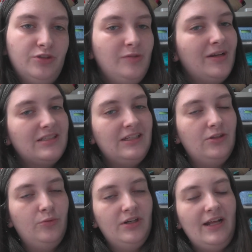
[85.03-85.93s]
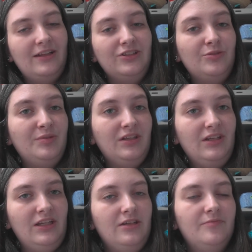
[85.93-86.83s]
You might see the word
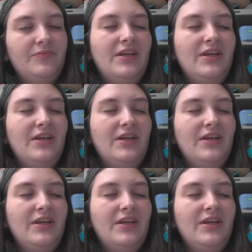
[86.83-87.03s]
eligibility.